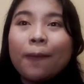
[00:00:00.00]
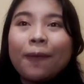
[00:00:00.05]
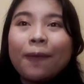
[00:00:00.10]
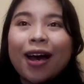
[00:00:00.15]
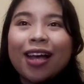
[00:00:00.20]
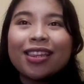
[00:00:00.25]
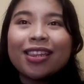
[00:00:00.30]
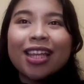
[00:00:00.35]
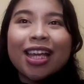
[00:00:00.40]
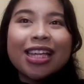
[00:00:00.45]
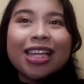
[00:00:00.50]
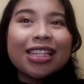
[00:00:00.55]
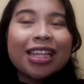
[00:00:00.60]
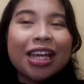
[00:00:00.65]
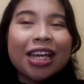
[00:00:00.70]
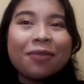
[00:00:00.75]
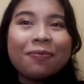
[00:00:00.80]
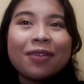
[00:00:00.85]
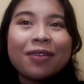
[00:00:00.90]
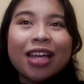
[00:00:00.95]
but
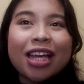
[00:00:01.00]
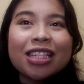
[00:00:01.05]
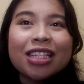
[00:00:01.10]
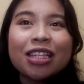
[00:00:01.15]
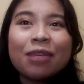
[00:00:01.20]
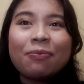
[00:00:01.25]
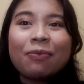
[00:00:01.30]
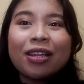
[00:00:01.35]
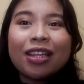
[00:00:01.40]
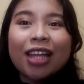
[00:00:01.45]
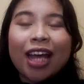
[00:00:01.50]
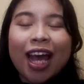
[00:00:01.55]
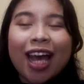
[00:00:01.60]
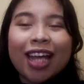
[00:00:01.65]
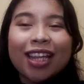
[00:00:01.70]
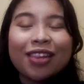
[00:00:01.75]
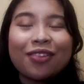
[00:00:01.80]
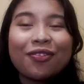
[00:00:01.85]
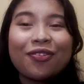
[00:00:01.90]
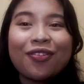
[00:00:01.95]
can be estimated
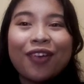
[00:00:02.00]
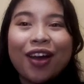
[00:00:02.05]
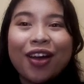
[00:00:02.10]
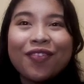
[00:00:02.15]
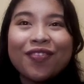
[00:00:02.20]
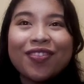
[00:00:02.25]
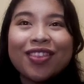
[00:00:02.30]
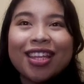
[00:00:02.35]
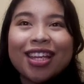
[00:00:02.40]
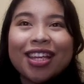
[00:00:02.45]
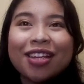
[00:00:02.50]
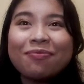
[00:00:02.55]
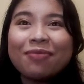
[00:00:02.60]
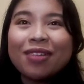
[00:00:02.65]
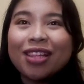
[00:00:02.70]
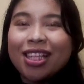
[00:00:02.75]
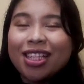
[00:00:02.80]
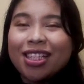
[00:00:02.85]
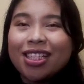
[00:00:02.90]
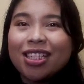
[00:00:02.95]
at 15
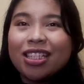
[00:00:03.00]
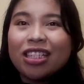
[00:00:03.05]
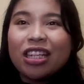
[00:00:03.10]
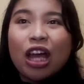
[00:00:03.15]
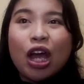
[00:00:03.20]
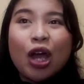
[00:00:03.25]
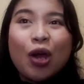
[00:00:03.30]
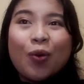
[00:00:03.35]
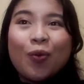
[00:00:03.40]
millions,